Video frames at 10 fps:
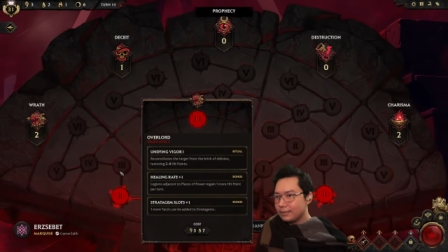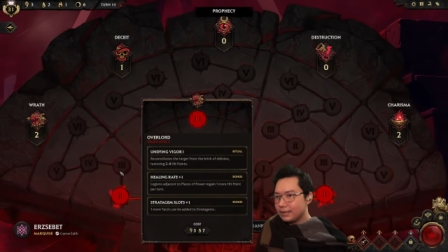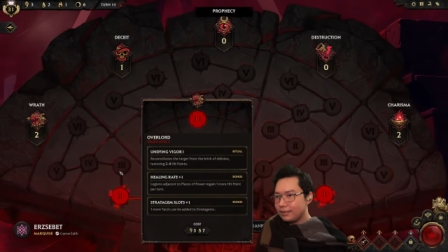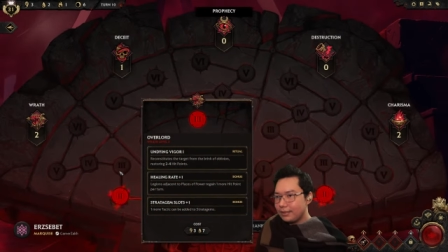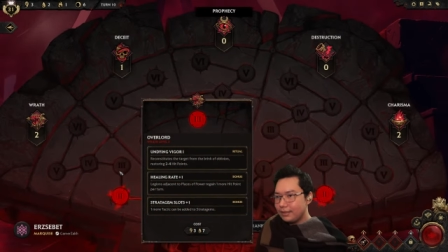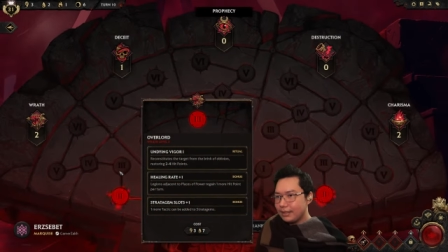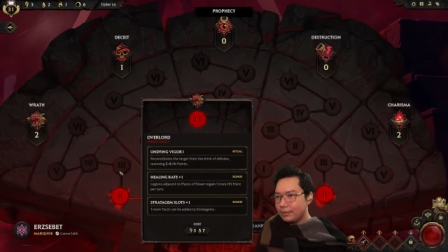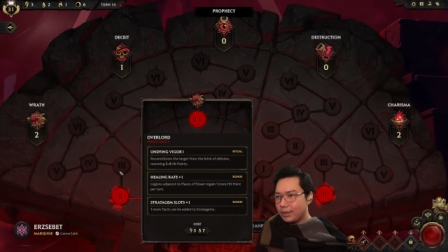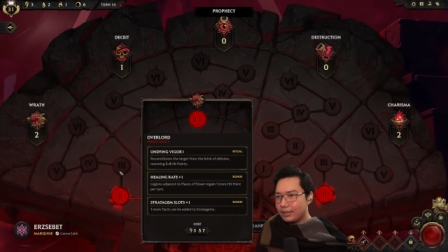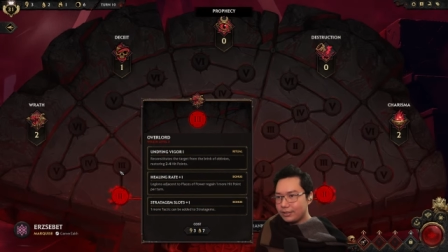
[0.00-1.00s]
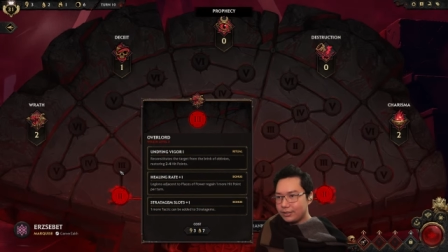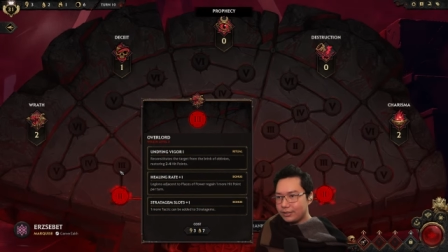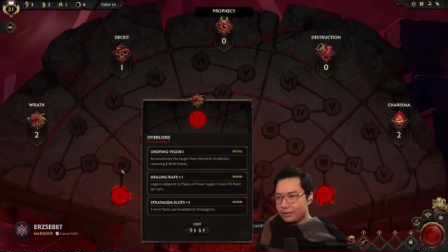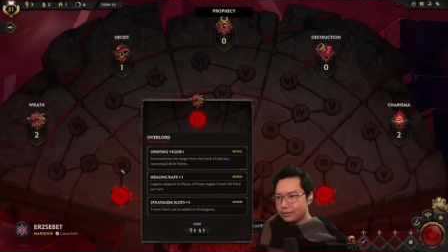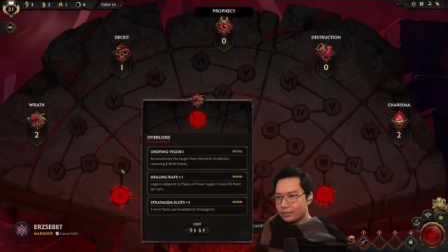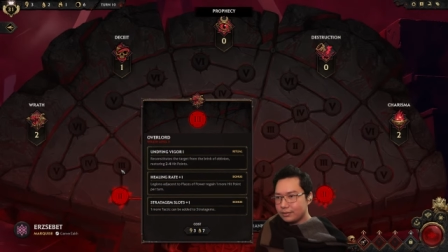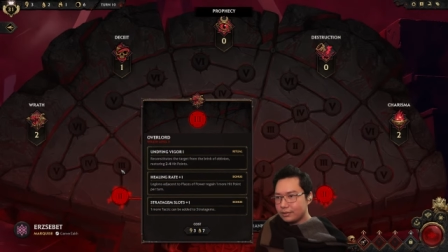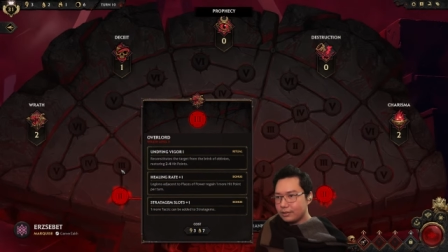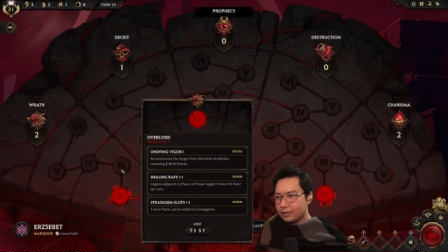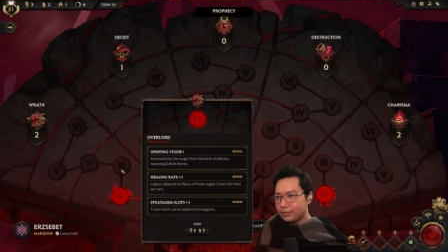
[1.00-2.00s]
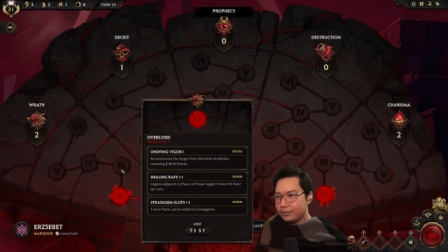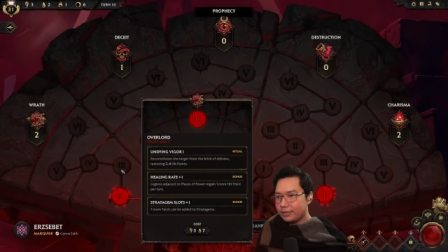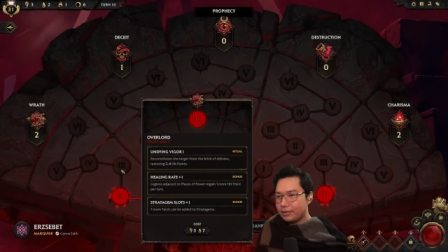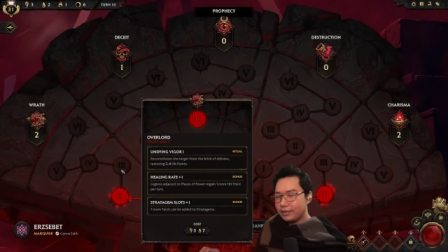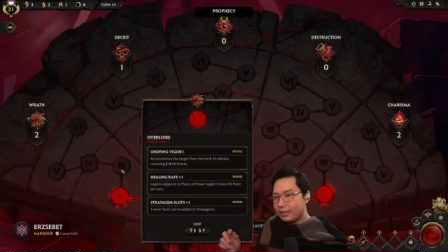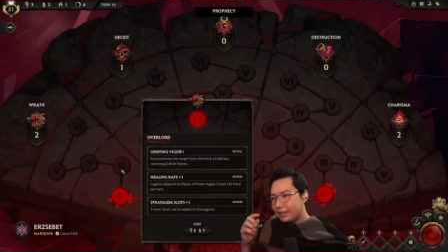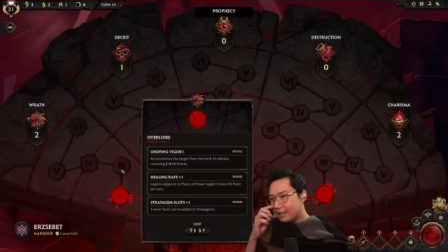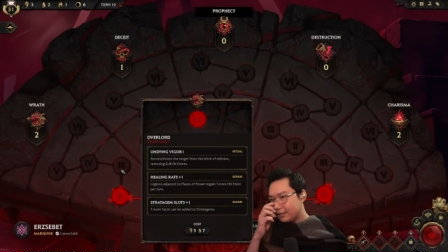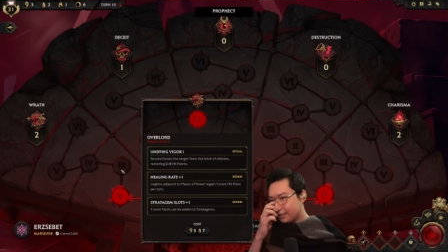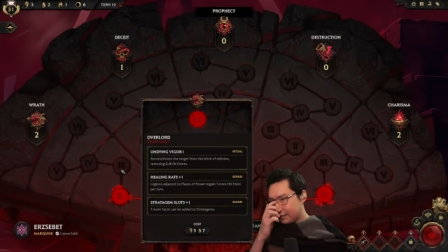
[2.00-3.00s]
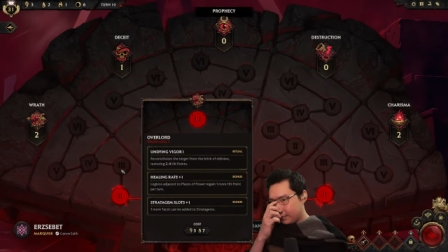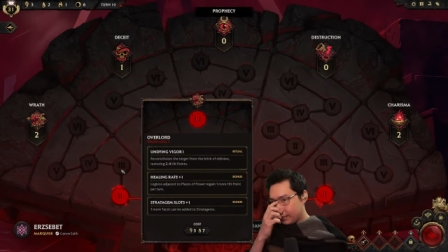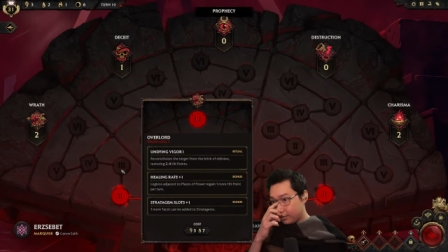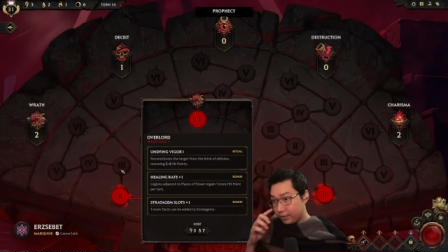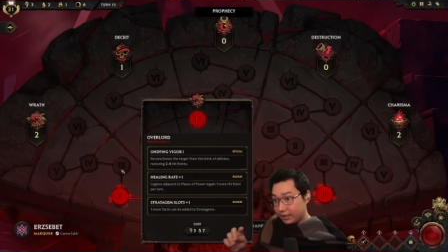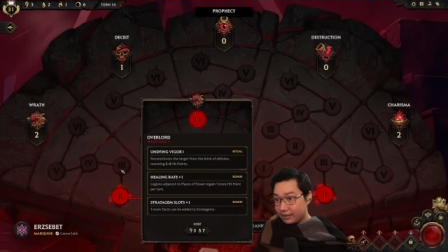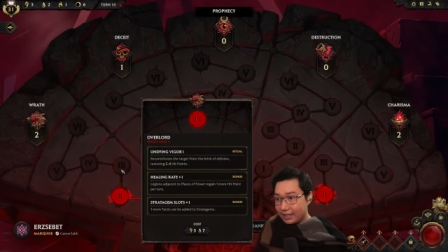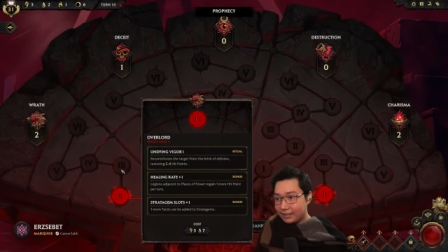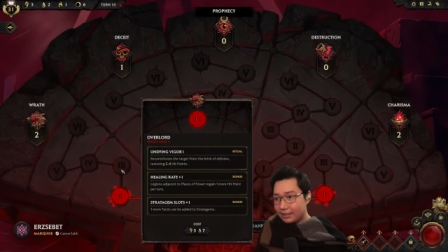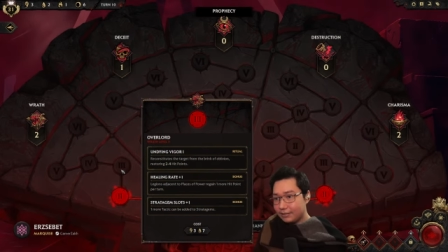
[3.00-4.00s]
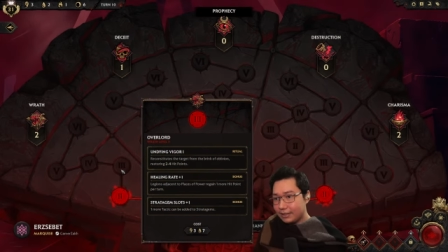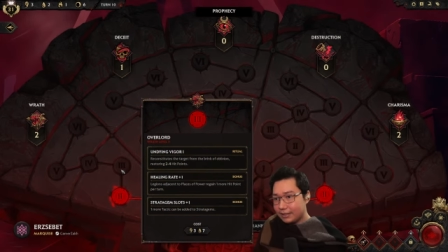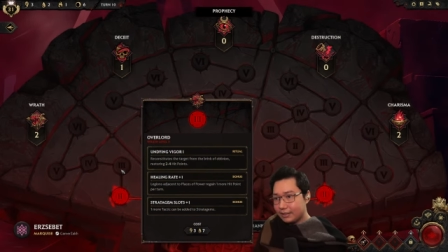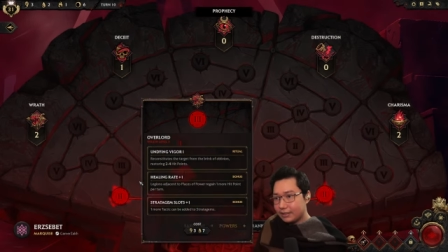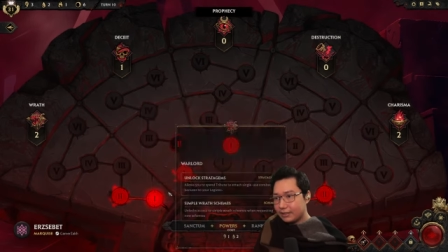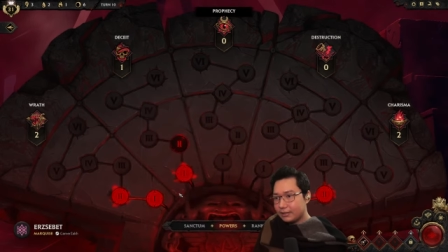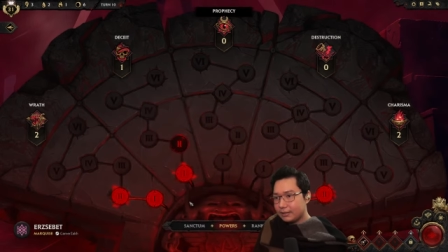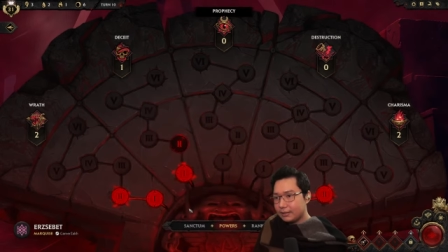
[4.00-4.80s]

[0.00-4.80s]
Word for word: So anything I want to go for. Healing rate plus one is actually really good.